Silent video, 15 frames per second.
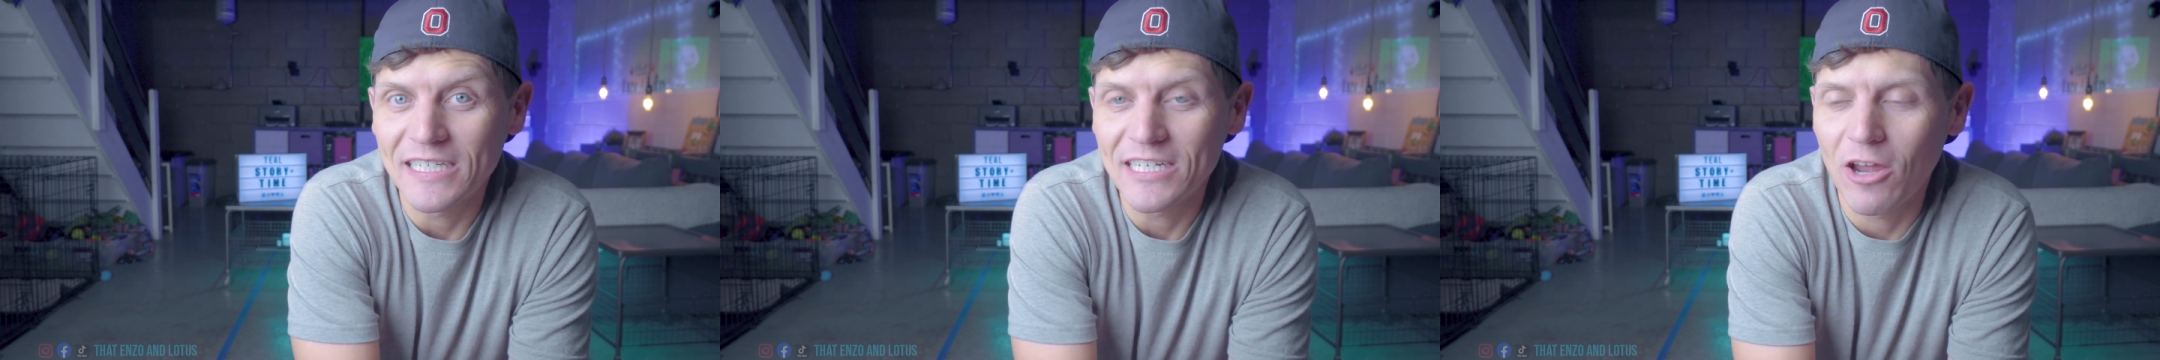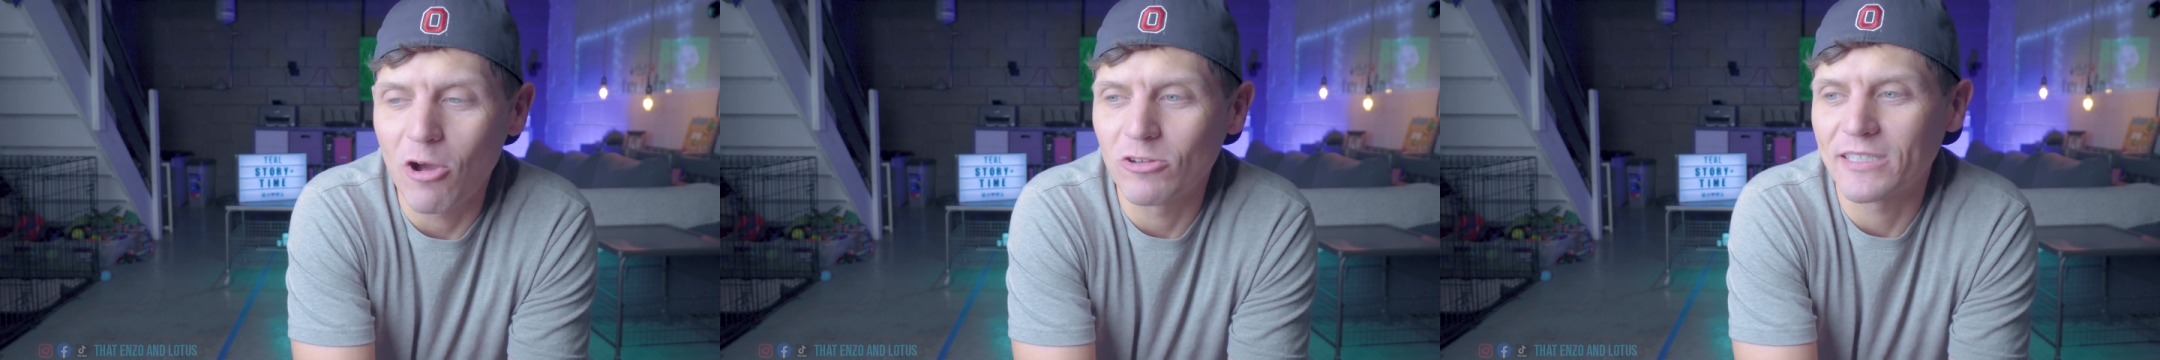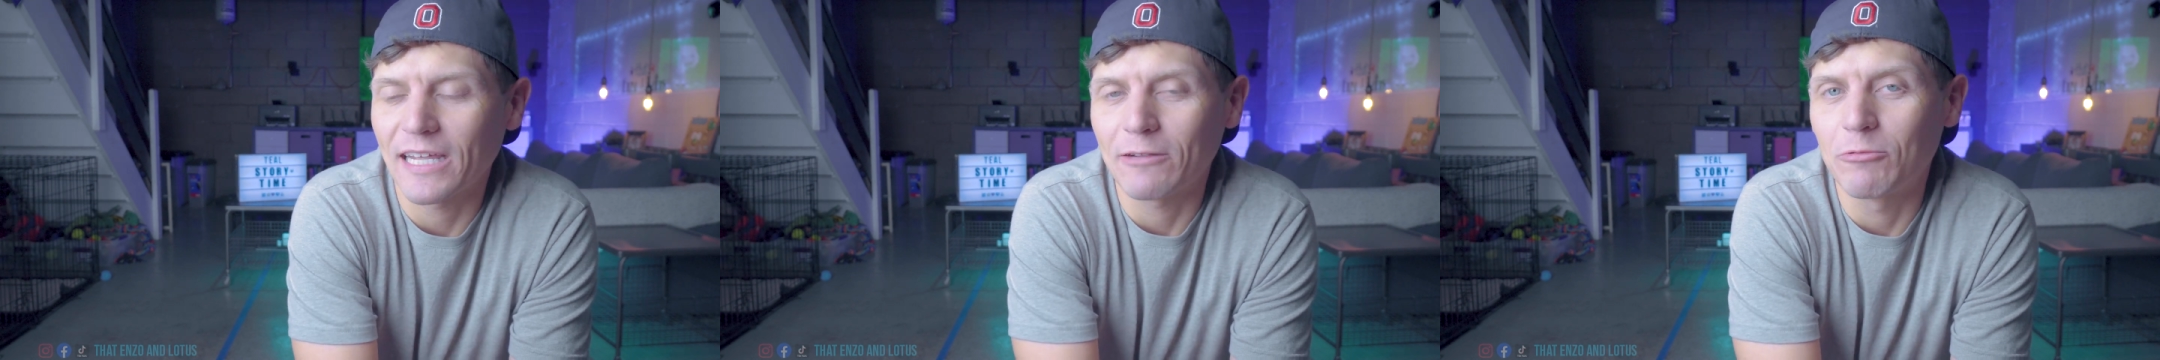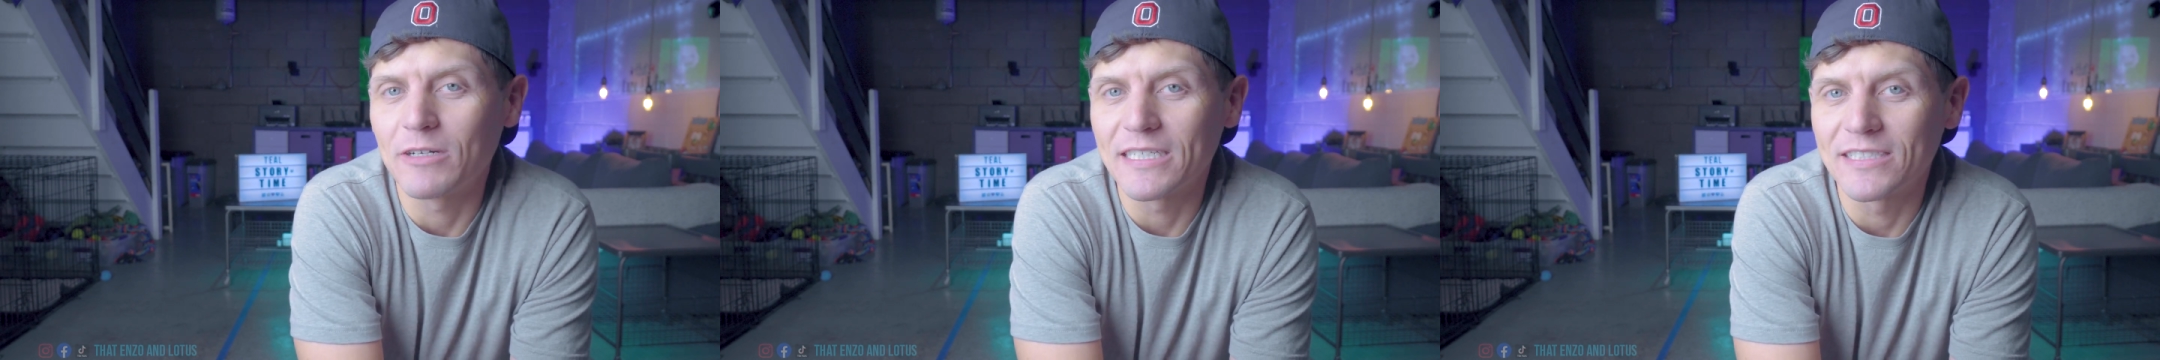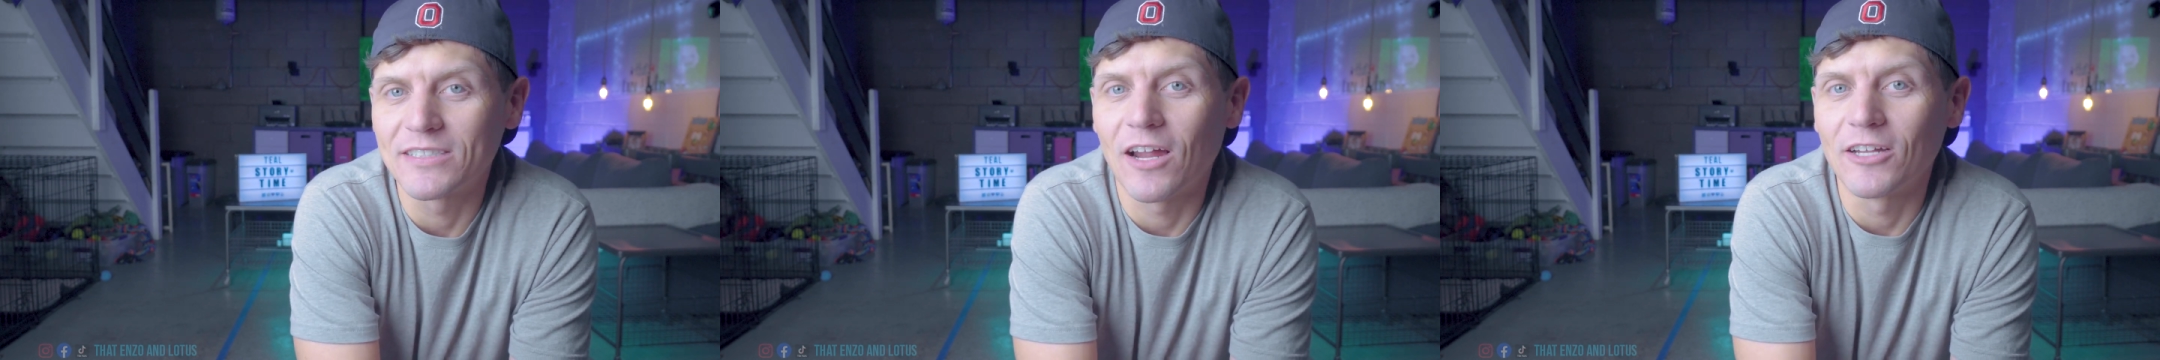He knows like
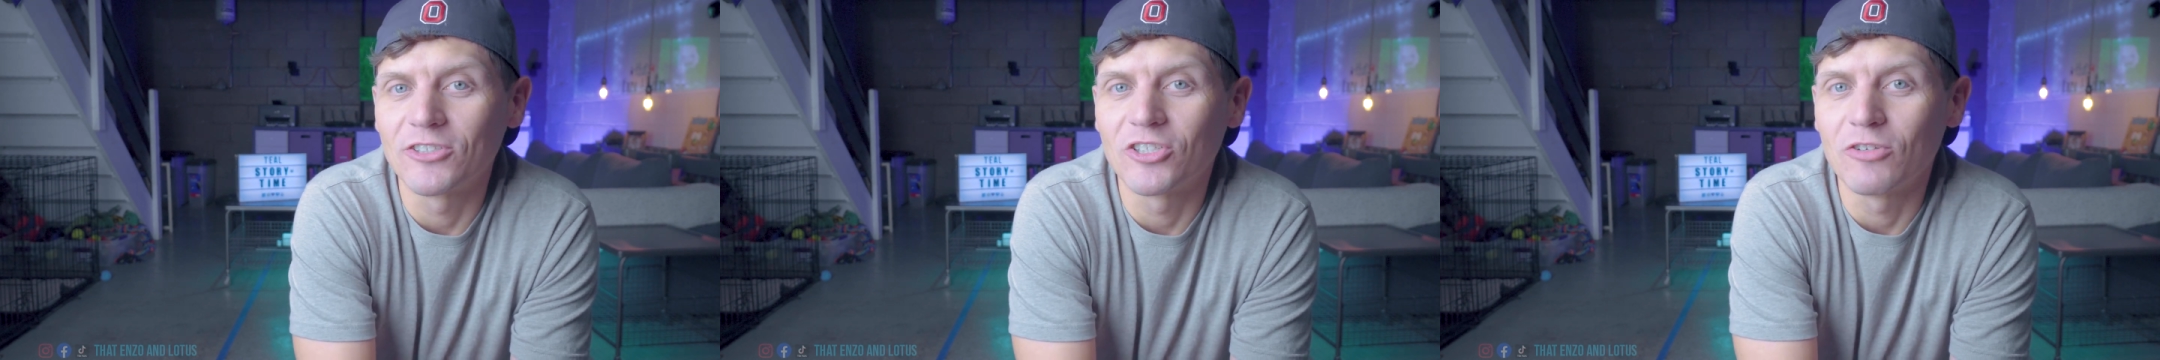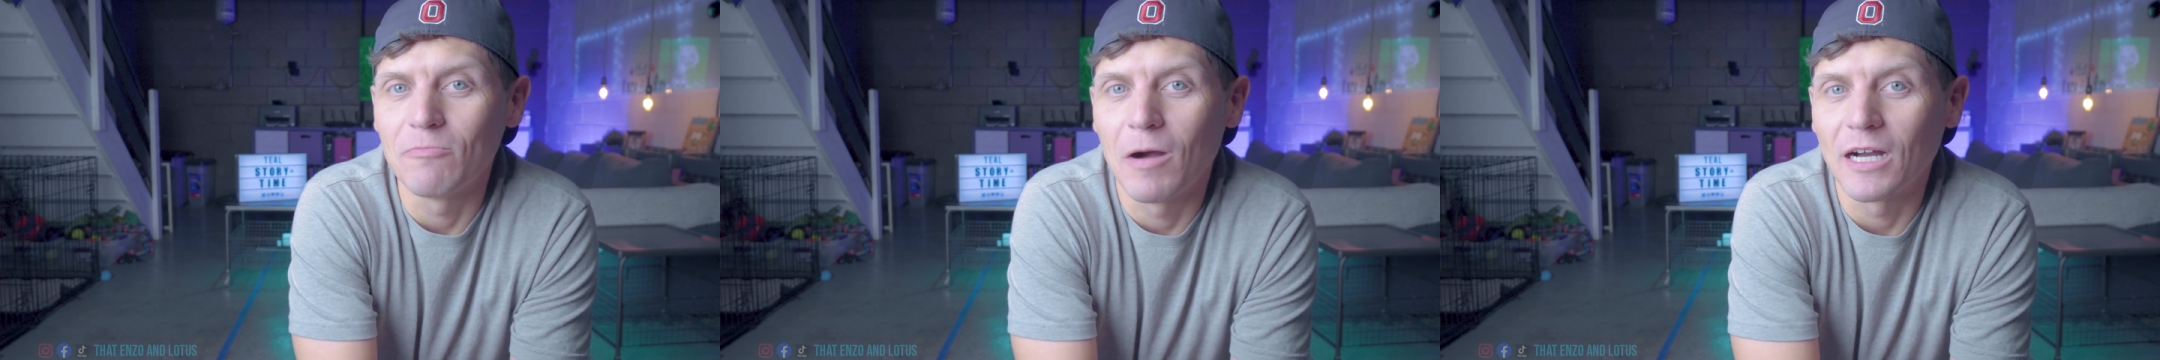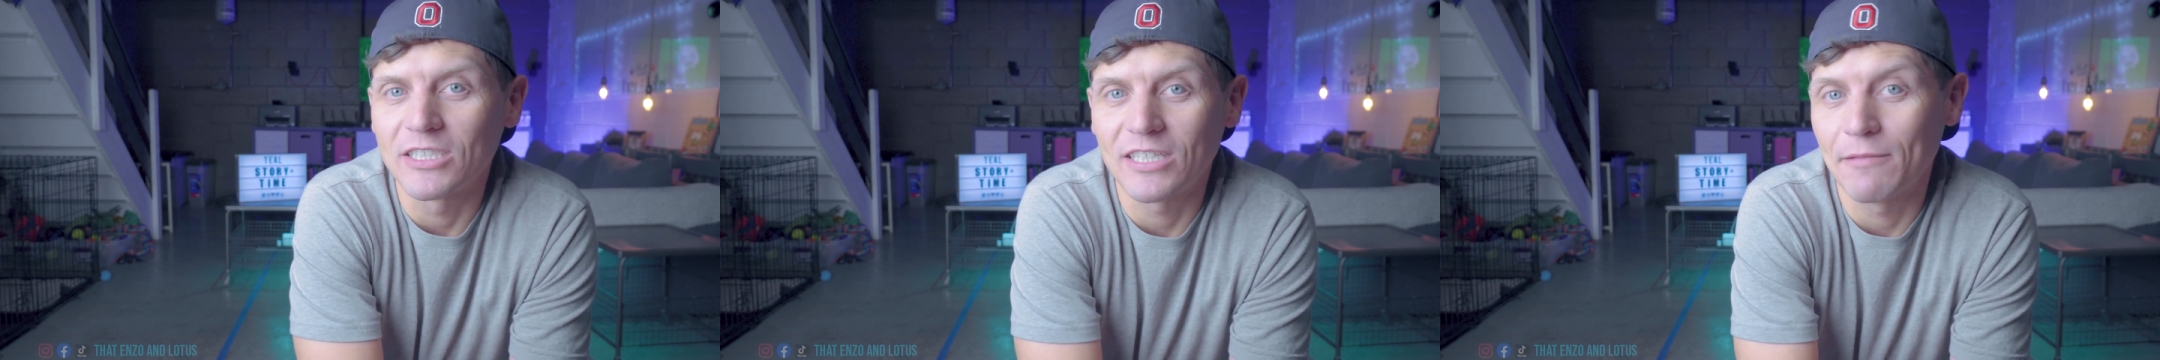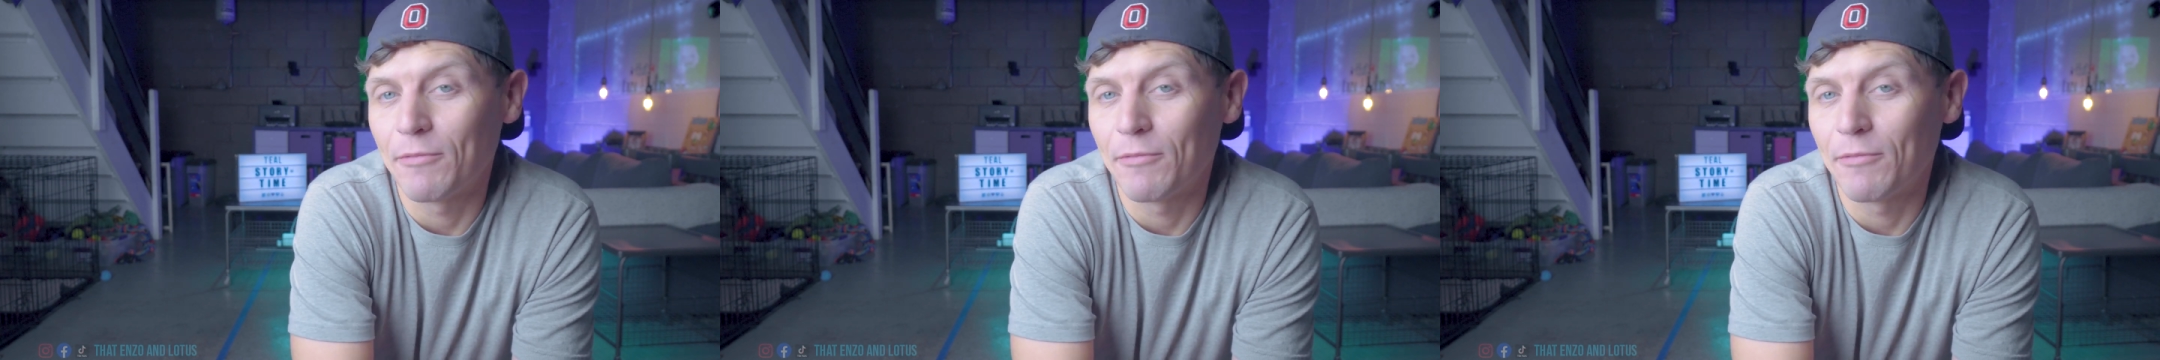when he's done too much.